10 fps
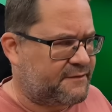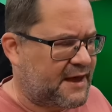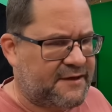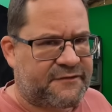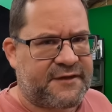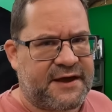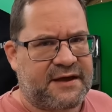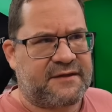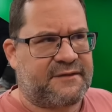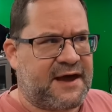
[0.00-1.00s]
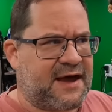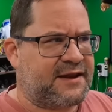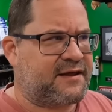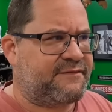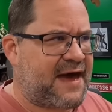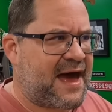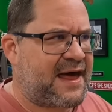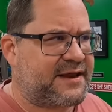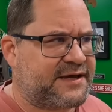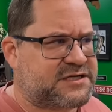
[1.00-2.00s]
they think that
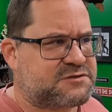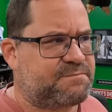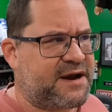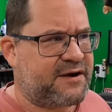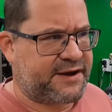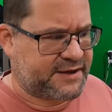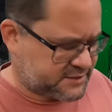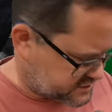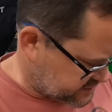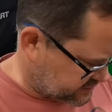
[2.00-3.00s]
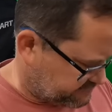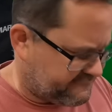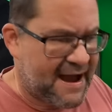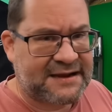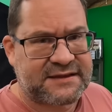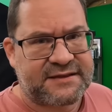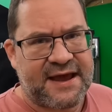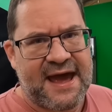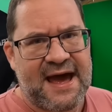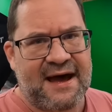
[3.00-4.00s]
that experience and the fact that
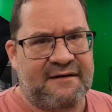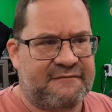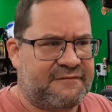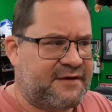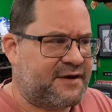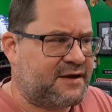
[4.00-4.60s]
they have